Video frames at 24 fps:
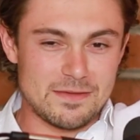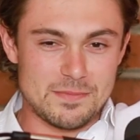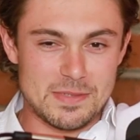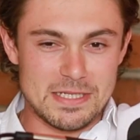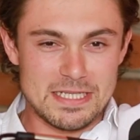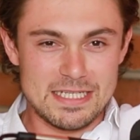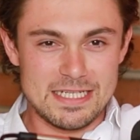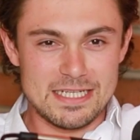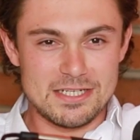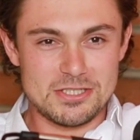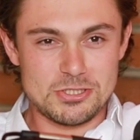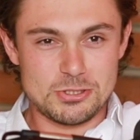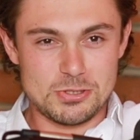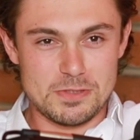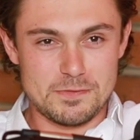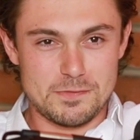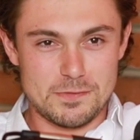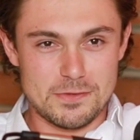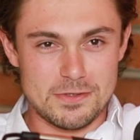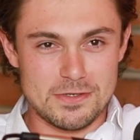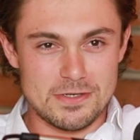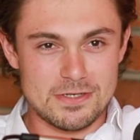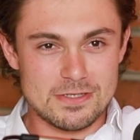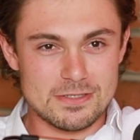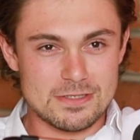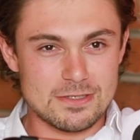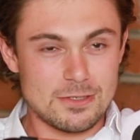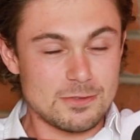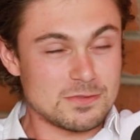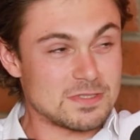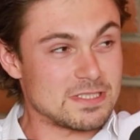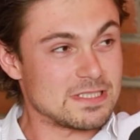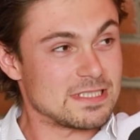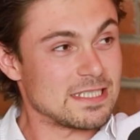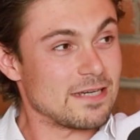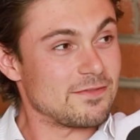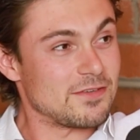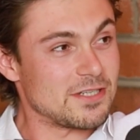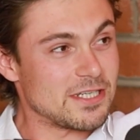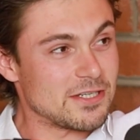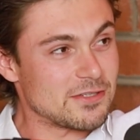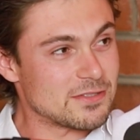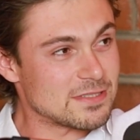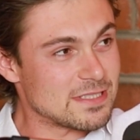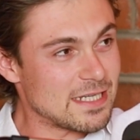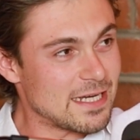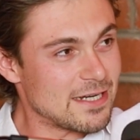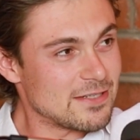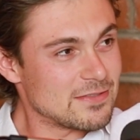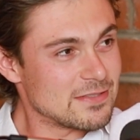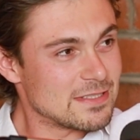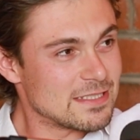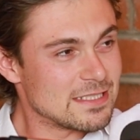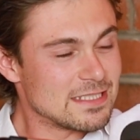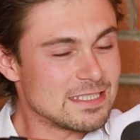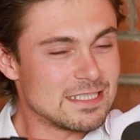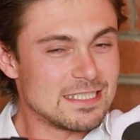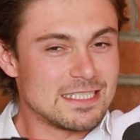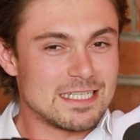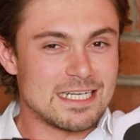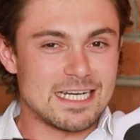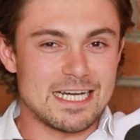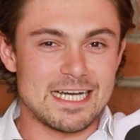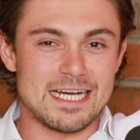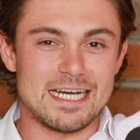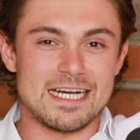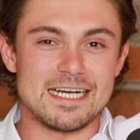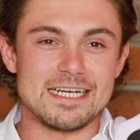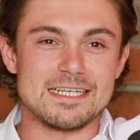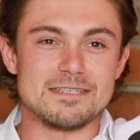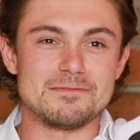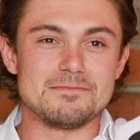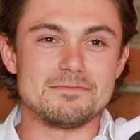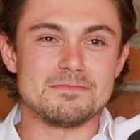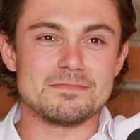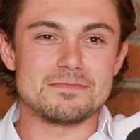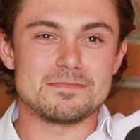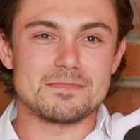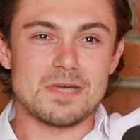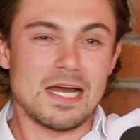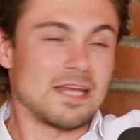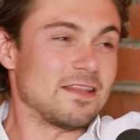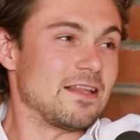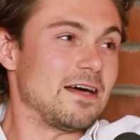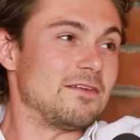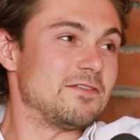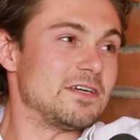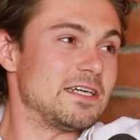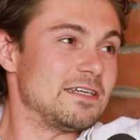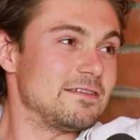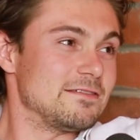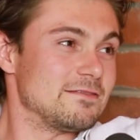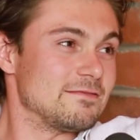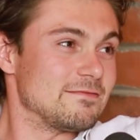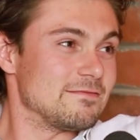I've been in the industry for close to 7 years now. Mm-hmm. I love it.